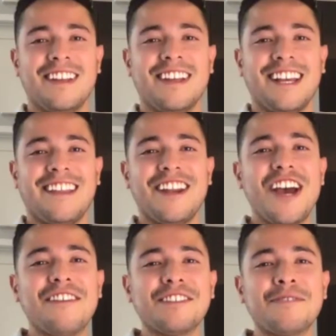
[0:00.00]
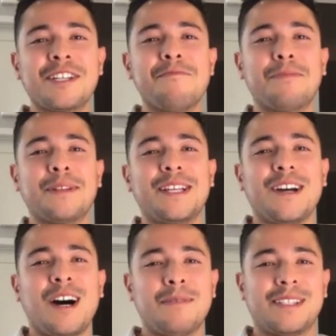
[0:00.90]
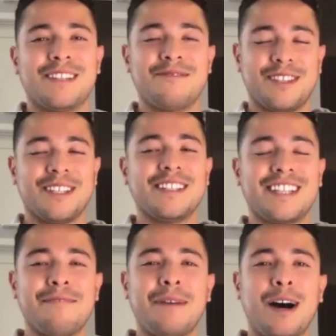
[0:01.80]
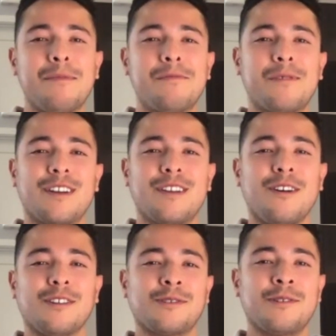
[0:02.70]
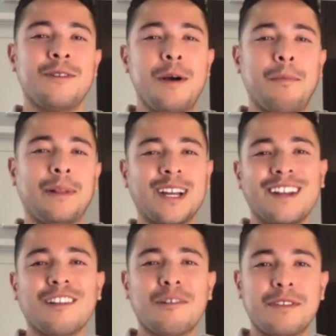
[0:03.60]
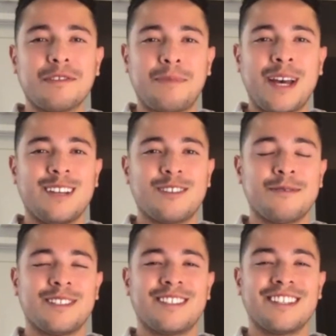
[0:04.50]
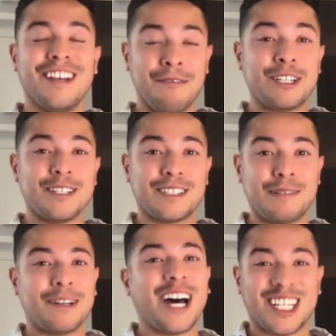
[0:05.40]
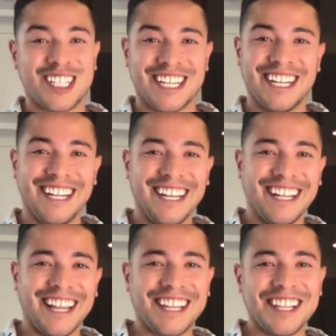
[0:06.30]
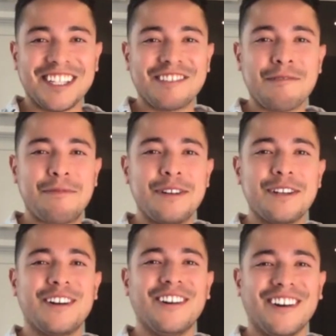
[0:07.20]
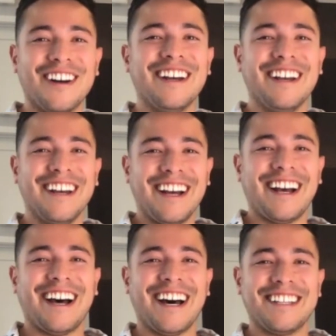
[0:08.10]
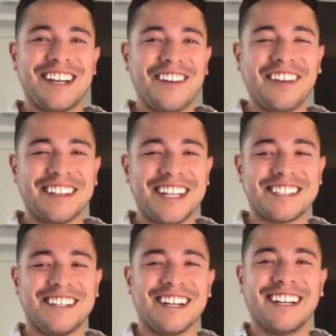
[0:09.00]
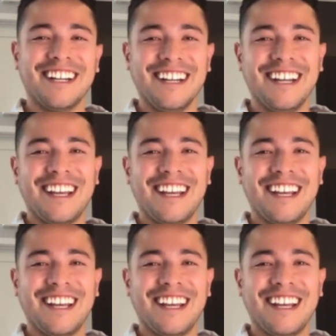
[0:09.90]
And then you have something completely opposite within the same album where you also plug in a little bit of Spanish, which is Tamagotchi. Like that's pretty cool. Tell me about that song.